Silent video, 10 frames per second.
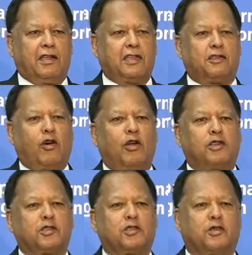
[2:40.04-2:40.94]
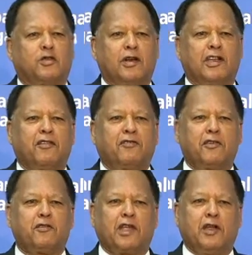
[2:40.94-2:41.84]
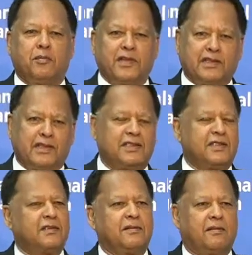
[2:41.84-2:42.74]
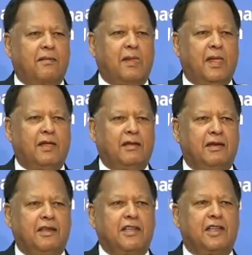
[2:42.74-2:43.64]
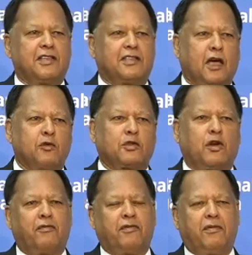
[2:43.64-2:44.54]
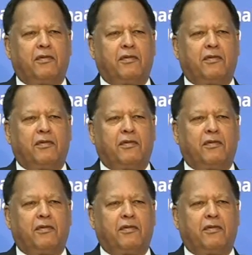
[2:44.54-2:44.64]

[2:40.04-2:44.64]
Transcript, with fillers: It is also only a few kilometers south of